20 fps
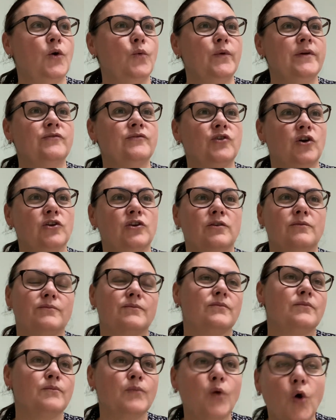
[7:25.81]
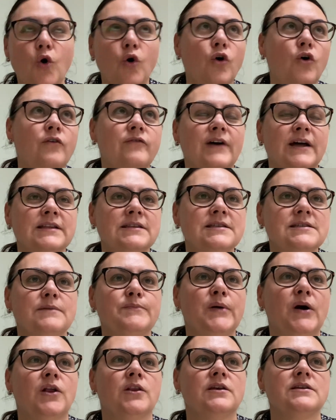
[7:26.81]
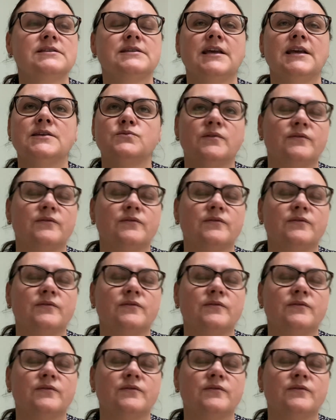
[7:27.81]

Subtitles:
We've got more fancy policies,